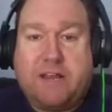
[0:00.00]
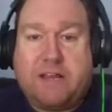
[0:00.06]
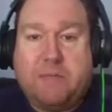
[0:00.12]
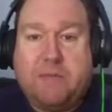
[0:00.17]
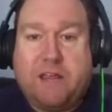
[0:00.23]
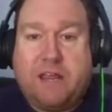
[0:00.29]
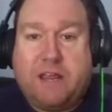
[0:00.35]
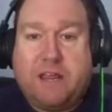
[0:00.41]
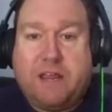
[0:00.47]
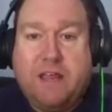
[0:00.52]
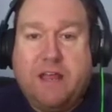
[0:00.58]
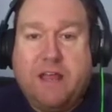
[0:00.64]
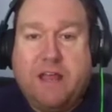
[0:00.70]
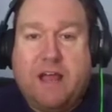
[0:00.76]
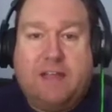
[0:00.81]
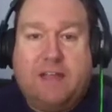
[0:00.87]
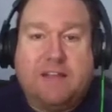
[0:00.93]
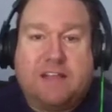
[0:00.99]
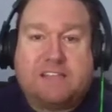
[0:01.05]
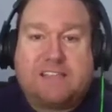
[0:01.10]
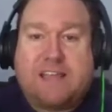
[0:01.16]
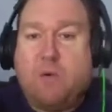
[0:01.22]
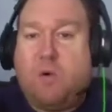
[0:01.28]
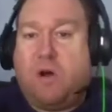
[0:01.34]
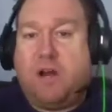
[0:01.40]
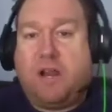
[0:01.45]
me unless
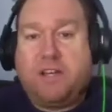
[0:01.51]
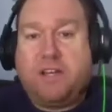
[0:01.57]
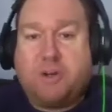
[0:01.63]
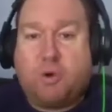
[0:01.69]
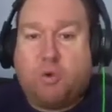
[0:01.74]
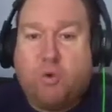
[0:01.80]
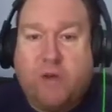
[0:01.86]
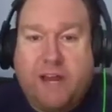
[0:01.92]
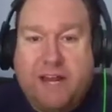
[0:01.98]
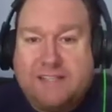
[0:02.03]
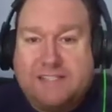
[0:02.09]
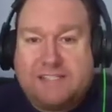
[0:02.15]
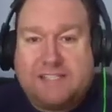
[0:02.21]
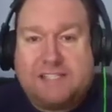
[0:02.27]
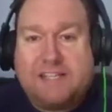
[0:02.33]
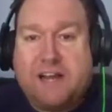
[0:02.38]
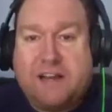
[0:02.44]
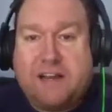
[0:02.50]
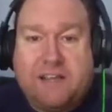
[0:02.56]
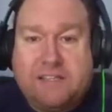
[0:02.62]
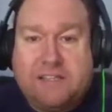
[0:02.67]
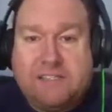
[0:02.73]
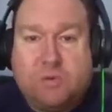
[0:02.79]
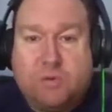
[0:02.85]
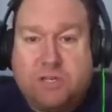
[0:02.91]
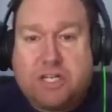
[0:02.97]
I wanted to read
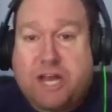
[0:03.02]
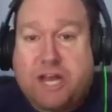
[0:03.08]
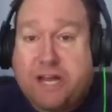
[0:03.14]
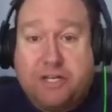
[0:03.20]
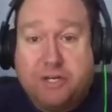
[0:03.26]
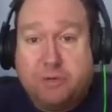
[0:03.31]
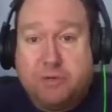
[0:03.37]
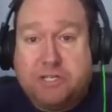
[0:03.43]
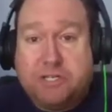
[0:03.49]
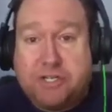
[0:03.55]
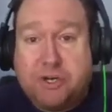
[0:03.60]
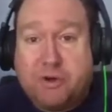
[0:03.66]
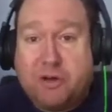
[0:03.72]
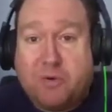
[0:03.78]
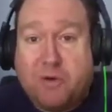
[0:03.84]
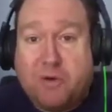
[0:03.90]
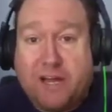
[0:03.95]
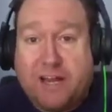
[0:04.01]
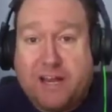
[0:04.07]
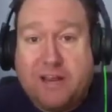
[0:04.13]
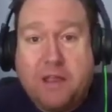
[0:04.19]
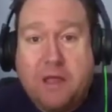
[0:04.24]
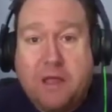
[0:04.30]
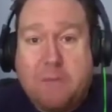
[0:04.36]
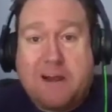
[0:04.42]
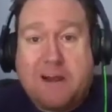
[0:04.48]
studies, which I do enjoy reading,
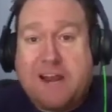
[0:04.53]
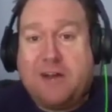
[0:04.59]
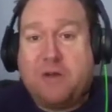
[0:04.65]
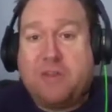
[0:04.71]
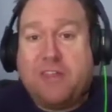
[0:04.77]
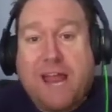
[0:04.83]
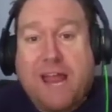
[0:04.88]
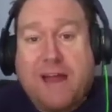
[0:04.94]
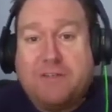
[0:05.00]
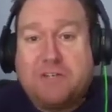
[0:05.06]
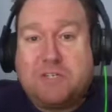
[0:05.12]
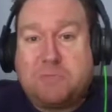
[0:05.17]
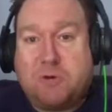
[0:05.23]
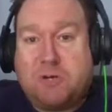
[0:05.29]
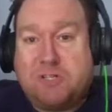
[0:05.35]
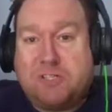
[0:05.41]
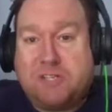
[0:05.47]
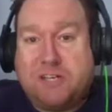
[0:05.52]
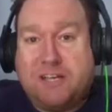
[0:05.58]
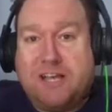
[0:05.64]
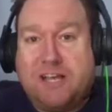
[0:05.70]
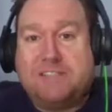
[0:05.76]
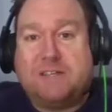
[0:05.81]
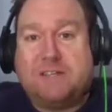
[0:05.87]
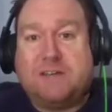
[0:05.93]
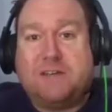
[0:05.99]
but I know the average person
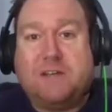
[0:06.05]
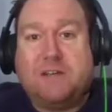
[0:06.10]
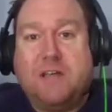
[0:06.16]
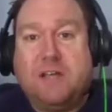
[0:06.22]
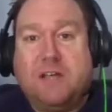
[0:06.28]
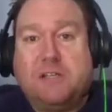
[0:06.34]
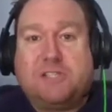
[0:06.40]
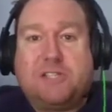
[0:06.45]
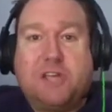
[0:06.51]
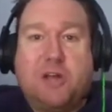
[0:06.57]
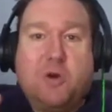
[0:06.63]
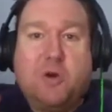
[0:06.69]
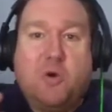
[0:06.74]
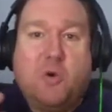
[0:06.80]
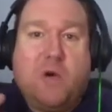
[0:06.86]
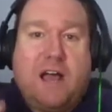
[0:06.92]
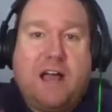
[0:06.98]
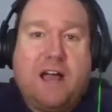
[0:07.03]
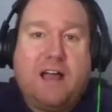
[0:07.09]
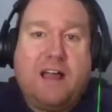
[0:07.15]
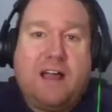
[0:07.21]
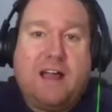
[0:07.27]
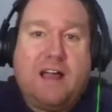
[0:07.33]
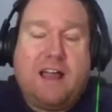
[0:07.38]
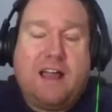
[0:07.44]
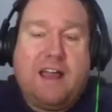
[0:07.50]
doesn't. Right. So I,
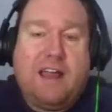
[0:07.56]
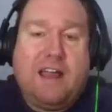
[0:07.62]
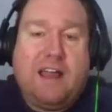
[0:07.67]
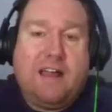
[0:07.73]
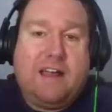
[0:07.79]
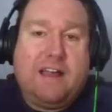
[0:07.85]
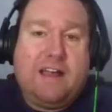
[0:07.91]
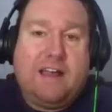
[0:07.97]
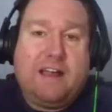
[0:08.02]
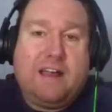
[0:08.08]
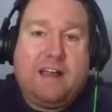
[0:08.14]
I, uh,